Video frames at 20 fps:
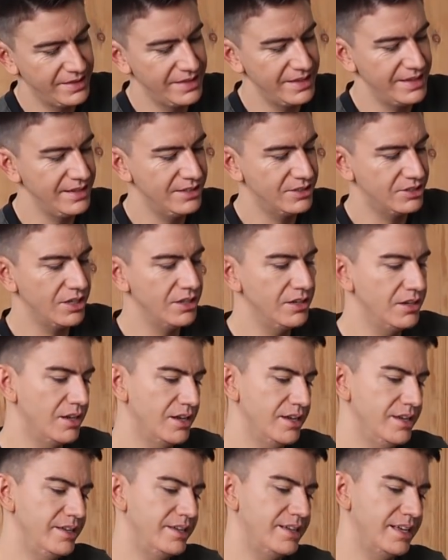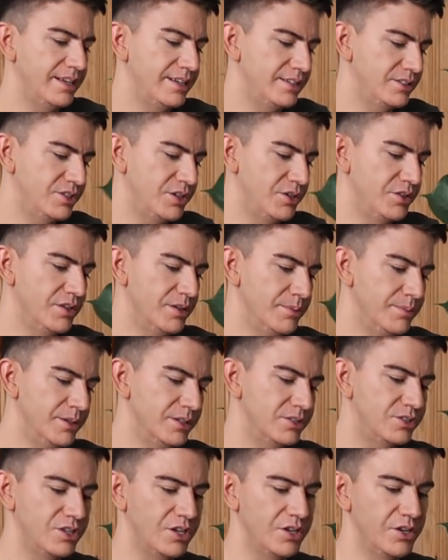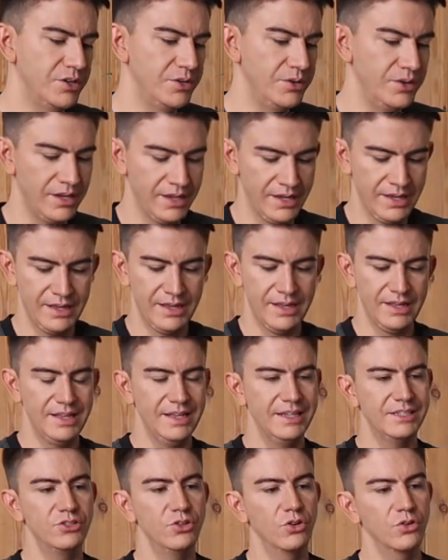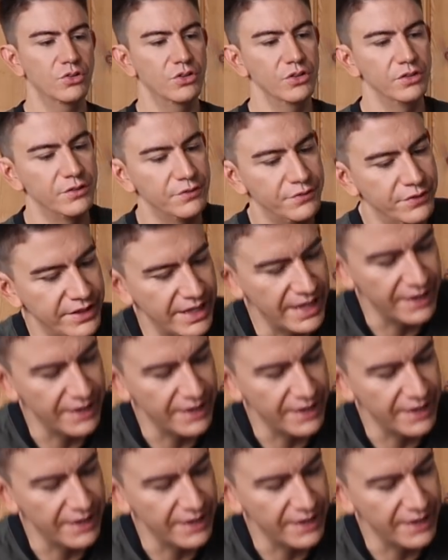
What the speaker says: the sunlight getting to them, so it's not good for